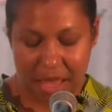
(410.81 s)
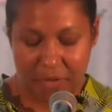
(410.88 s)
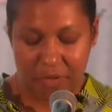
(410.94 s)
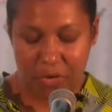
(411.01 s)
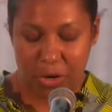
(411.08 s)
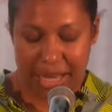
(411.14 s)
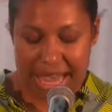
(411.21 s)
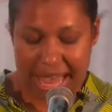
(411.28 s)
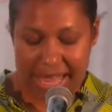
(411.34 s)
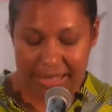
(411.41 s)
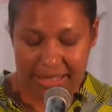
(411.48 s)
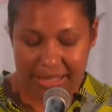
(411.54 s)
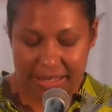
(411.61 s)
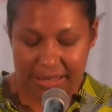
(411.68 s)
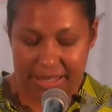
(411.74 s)

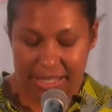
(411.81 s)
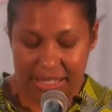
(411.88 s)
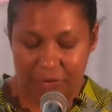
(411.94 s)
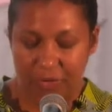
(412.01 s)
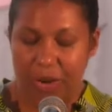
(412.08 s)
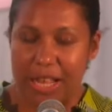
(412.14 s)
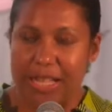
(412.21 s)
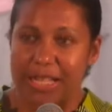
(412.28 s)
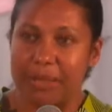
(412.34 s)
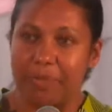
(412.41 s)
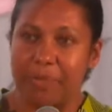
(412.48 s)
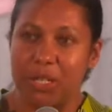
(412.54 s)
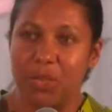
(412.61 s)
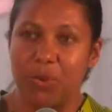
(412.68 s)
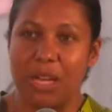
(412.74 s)
Forget the difference
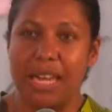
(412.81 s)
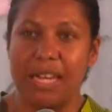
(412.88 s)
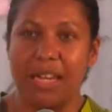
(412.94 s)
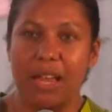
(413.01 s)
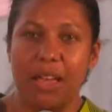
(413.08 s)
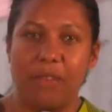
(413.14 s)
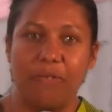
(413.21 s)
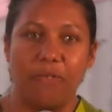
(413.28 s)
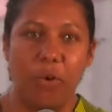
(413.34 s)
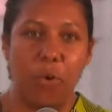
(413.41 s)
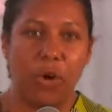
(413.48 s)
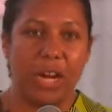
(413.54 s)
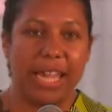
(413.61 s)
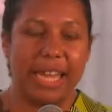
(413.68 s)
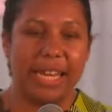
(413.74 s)
between
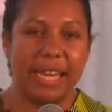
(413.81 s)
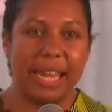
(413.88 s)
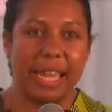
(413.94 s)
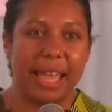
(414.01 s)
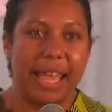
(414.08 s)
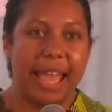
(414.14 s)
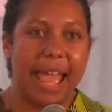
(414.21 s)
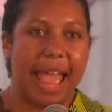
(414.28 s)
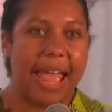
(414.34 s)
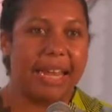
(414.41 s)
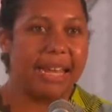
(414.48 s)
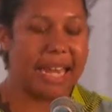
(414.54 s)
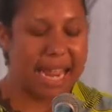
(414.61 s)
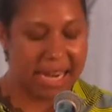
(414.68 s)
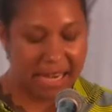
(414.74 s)
foreign
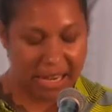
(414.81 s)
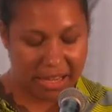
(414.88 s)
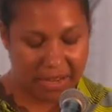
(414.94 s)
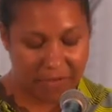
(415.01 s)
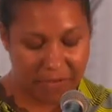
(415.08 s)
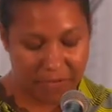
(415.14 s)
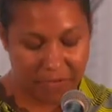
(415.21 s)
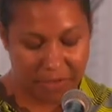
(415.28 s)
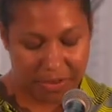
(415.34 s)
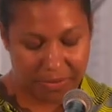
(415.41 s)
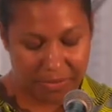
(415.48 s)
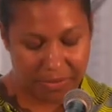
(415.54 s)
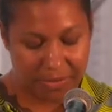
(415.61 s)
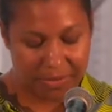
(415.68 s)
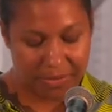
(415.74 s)
and native.
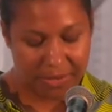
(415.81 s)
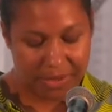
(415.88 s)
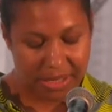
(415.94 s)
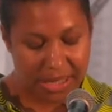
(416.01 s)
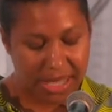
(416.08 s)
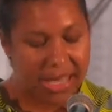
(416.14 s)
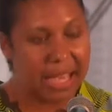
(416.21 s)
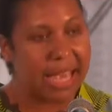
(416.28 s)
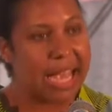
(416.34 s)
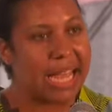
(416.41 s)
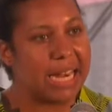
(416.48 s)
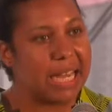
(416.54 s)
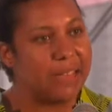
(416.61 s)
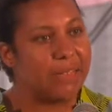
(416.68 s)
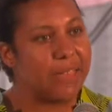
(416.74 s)

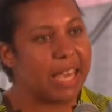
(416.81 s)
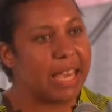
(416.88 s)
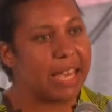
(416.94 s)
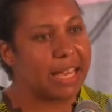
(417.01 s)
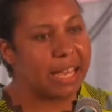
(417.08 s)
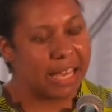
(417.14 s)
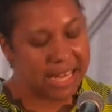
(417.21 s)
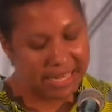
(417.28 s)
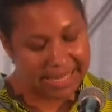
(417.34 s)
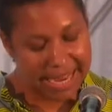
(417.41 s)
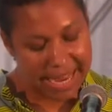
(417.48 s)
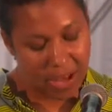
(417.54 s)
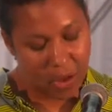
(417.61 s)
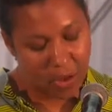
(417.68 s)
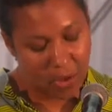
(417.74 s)
Anything can
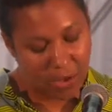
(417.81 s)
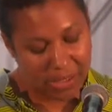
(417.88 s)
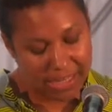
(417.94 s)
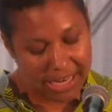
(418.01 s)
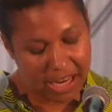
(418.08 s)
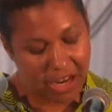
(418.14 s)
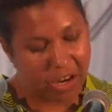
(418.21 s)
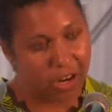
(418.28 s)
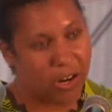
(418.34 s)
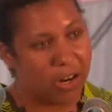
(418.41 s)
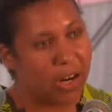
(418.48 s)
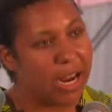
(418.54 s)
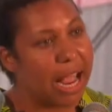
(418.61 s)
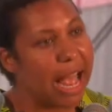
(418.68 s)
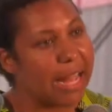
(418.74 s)
take hold
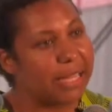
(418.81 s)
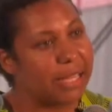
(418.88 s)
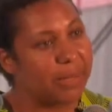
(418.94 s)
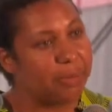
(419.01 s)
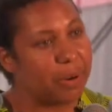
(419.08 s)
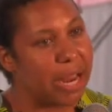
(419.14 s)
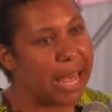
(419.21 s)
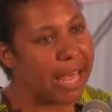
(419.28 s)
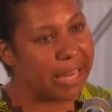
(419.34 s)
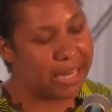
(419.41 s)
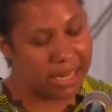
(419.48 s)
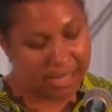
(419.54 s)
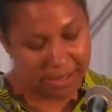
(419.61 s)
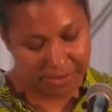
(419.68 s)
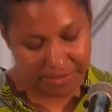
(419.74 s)
here and spread.